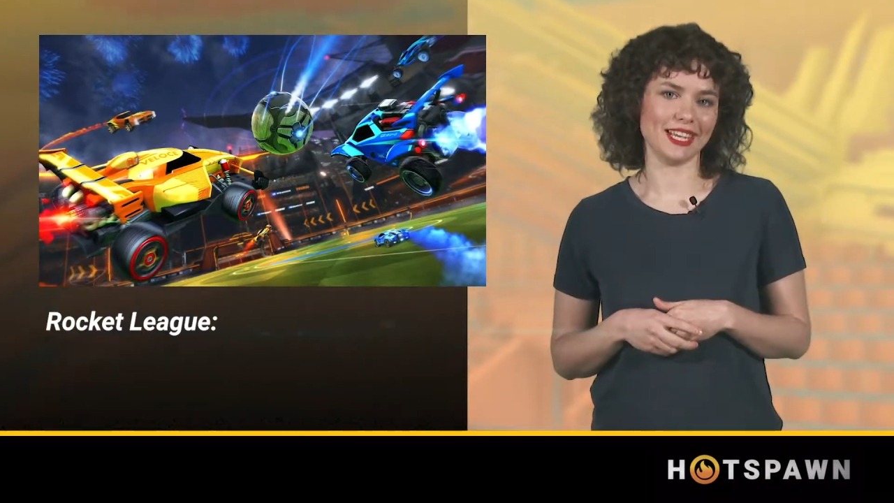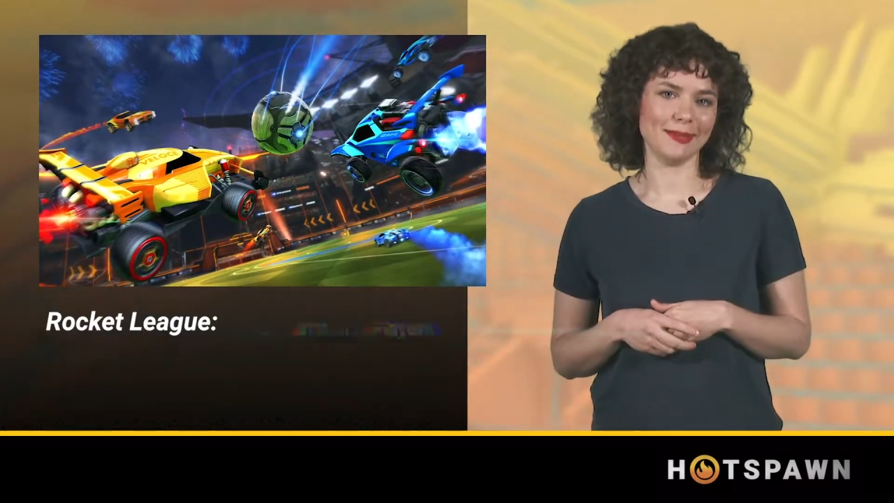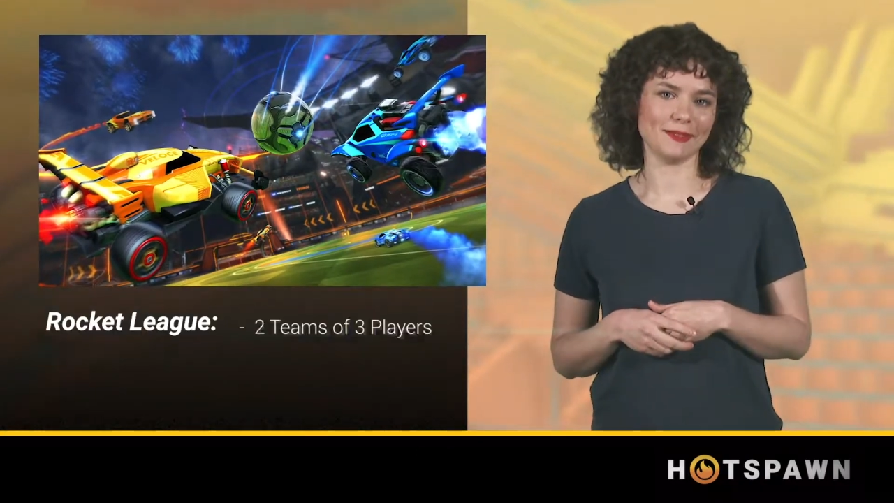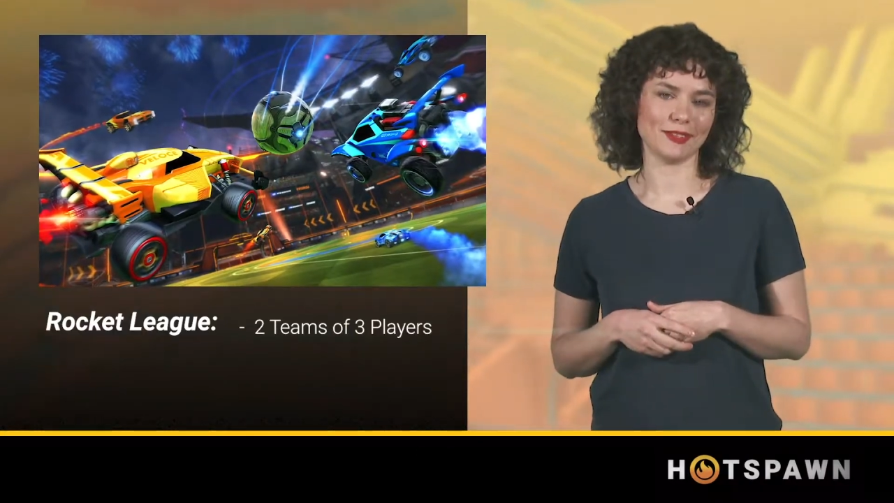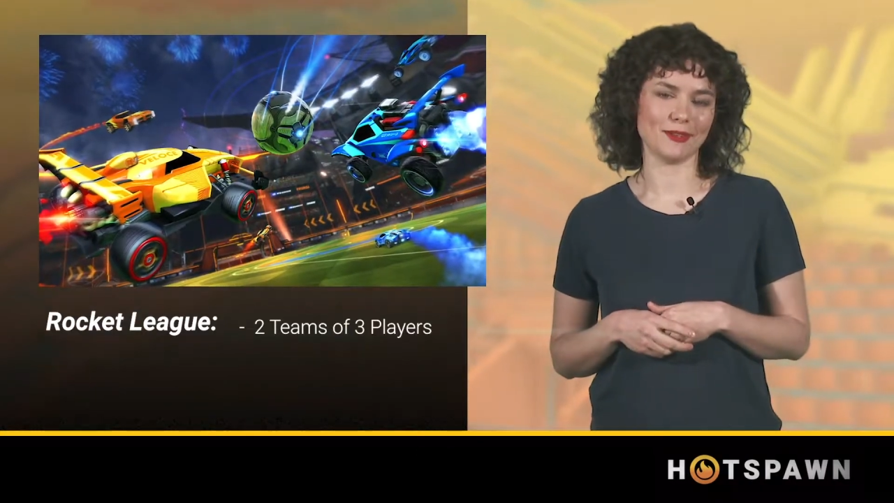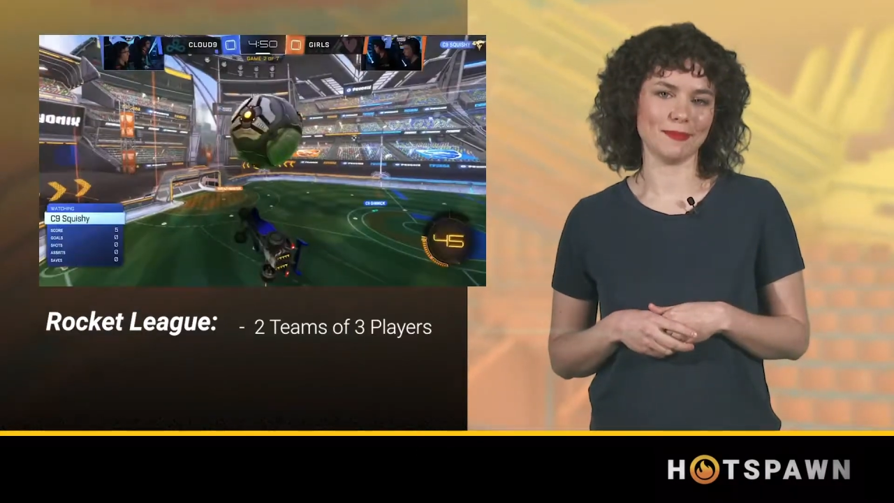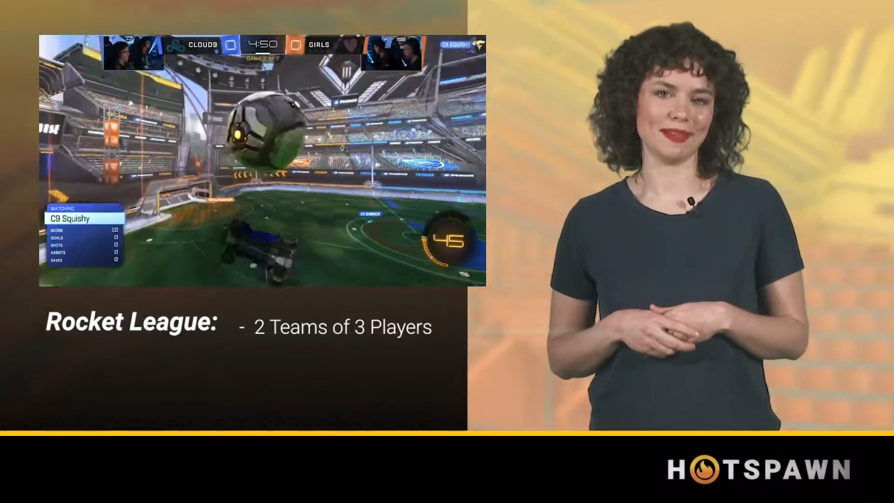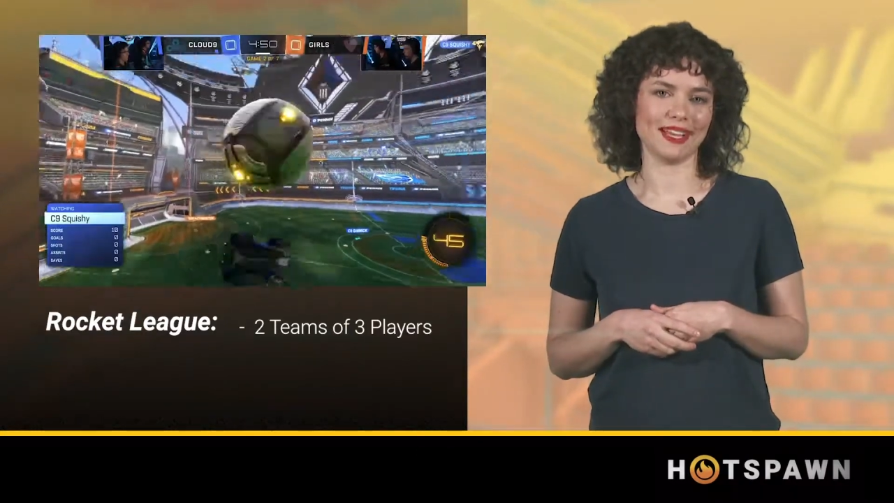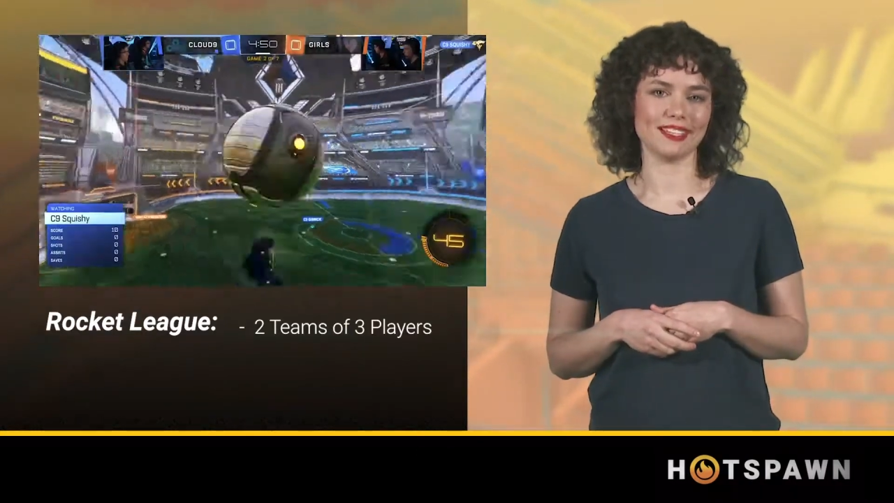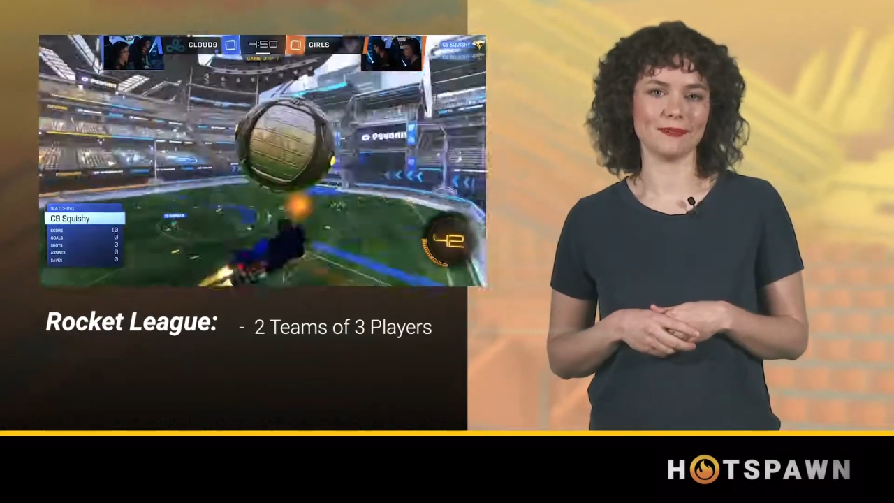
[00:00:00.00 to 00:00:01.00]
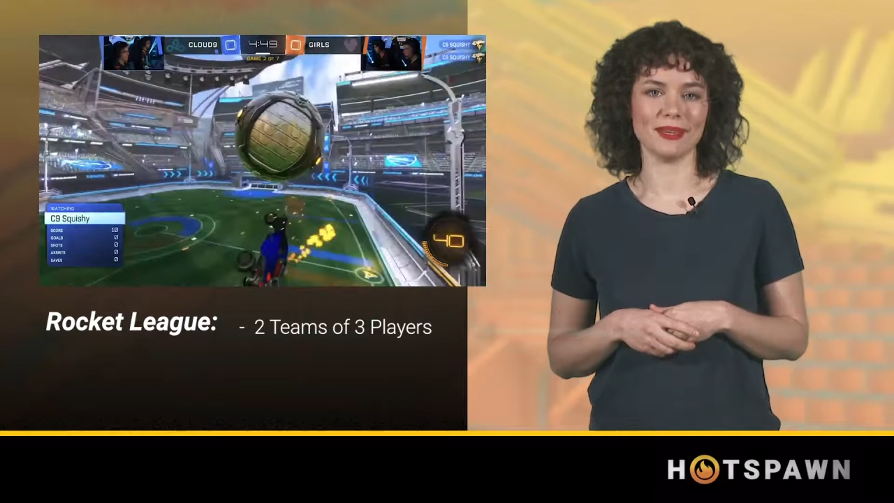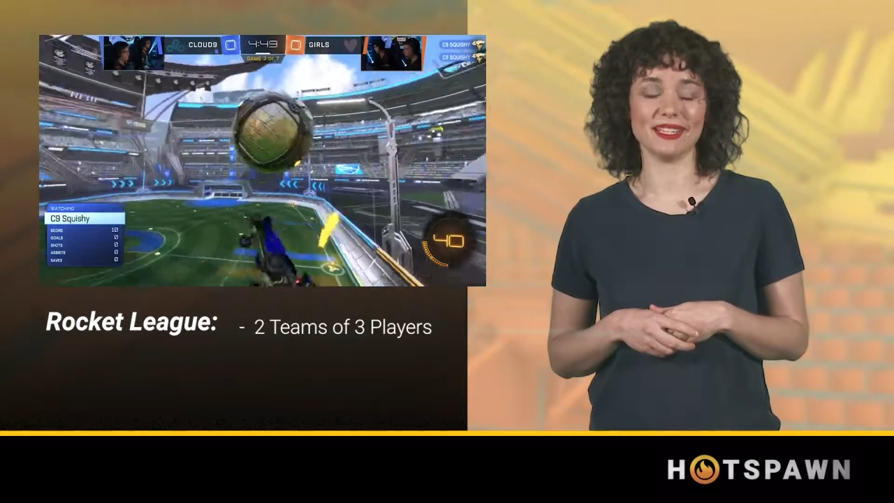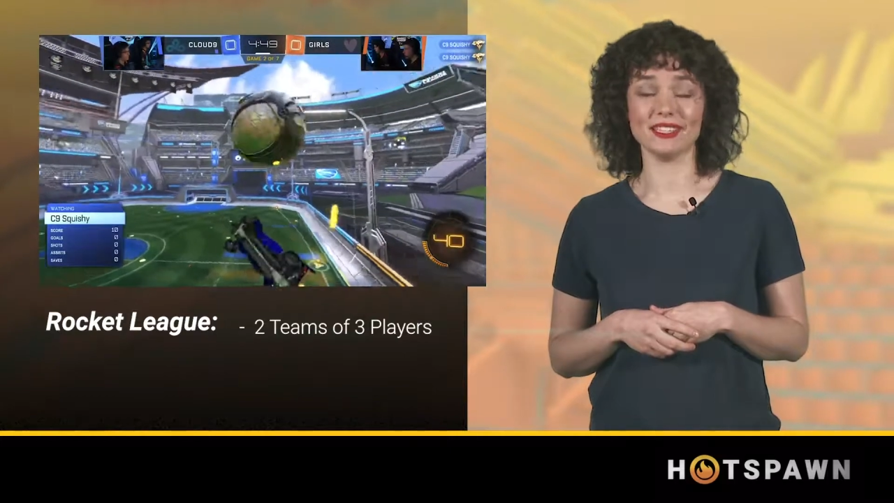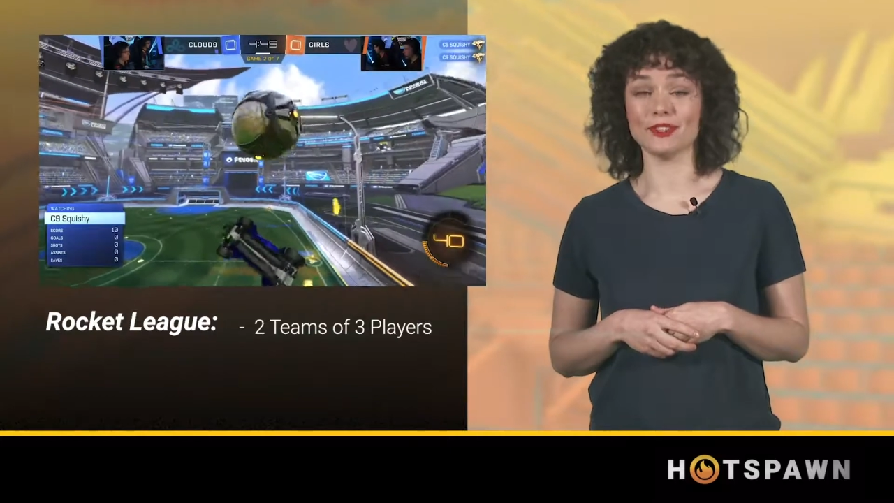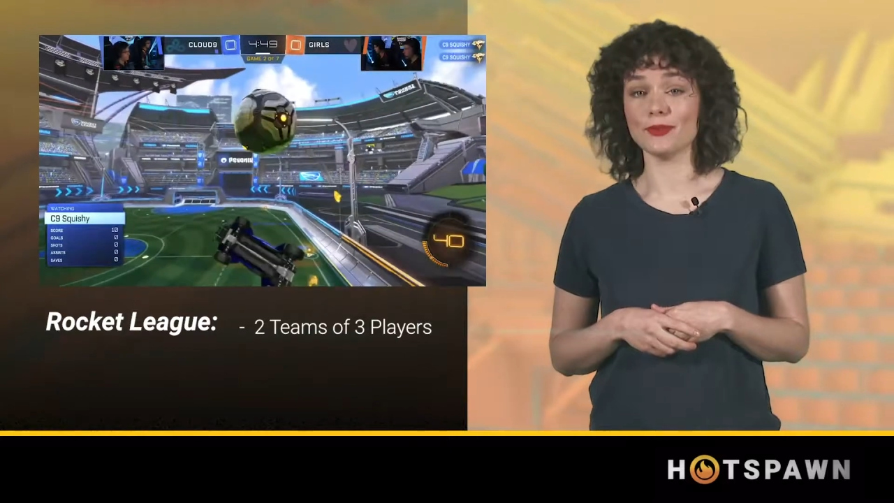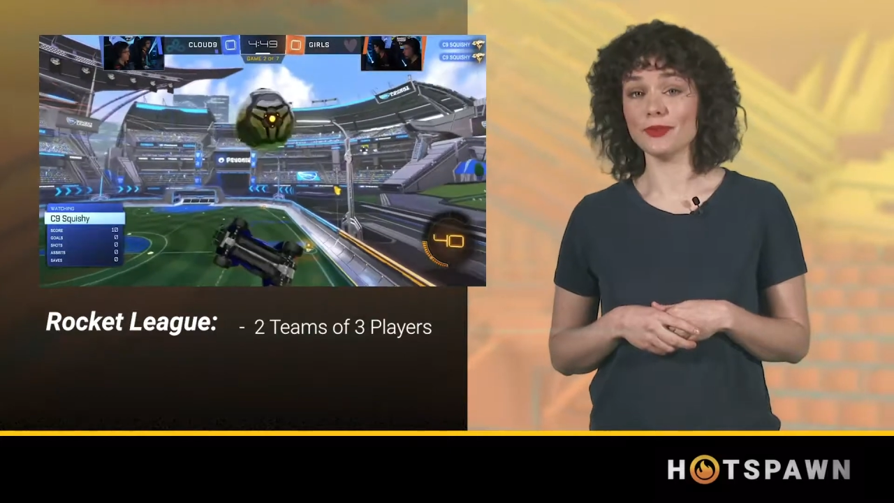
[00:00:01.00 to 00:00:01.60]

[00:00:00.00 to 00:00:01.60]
teams of 3 players competing to